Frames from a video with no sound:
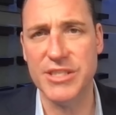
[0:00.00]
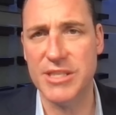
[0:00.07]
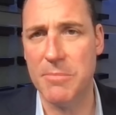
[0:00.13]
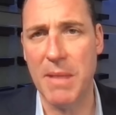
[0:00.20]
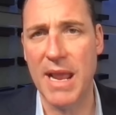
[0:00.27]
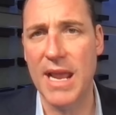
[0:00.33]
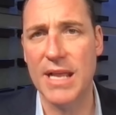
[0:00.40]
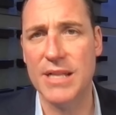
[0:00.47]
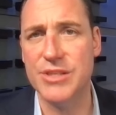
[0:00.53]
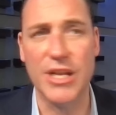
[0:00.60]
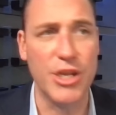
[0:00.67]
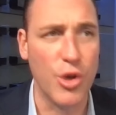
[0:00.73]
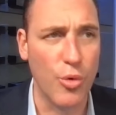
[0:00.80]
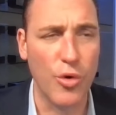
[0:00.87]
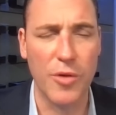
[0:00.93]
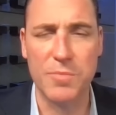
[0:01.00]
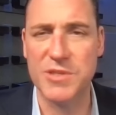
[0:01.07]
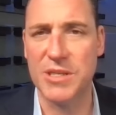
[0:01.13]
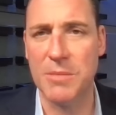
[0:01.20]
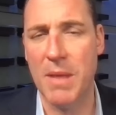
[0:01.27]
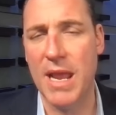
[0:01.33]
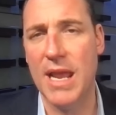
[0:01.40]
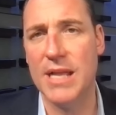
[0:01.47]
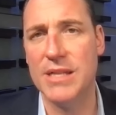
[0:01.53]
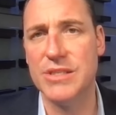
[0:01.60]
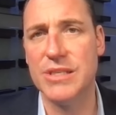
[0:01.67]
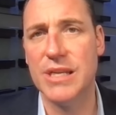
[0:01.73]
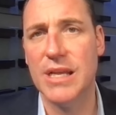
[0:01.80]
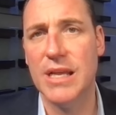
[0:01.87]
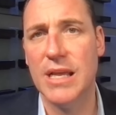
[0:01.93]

demands and Europe's demands.